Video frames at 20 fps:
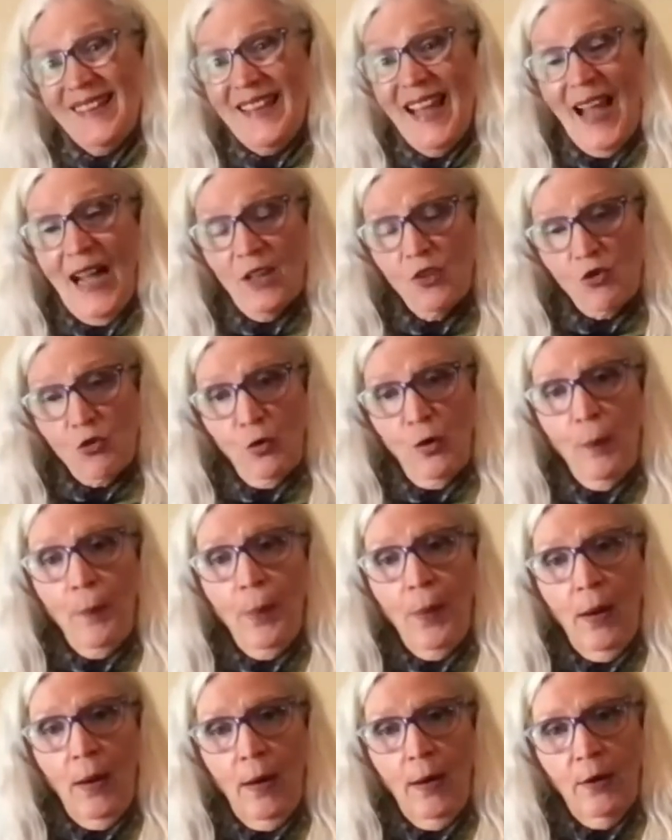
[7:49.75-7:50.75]
natural
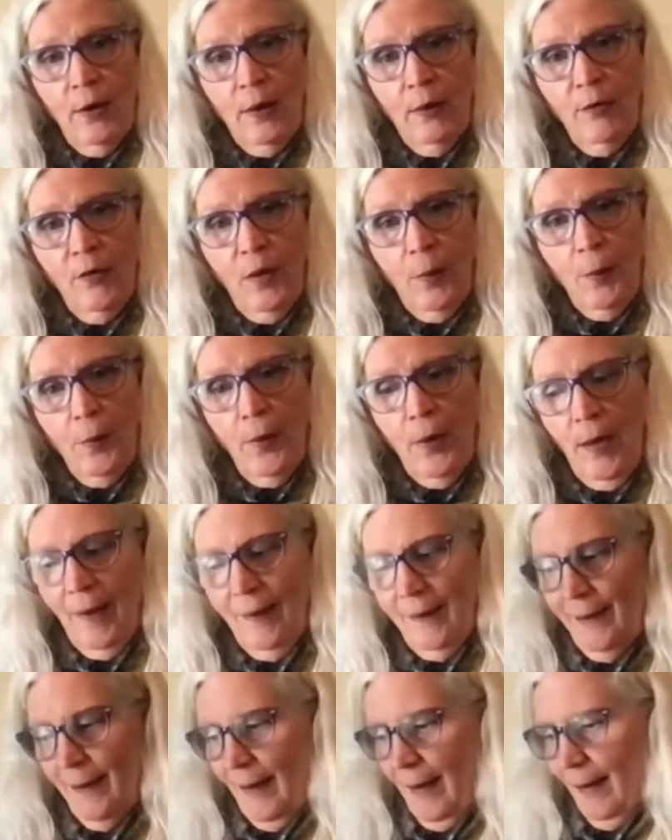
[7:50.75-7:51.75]
part of the
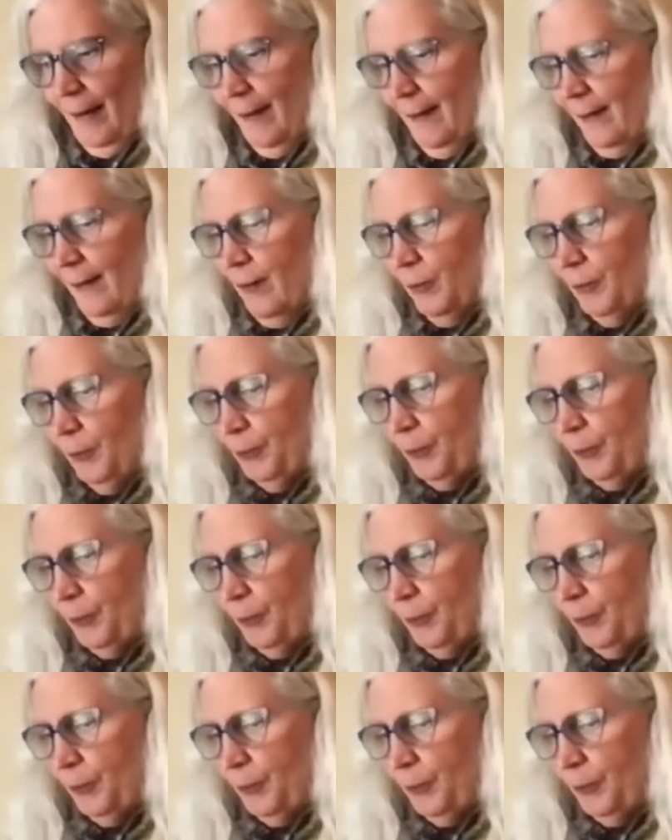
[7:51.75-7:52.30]
process.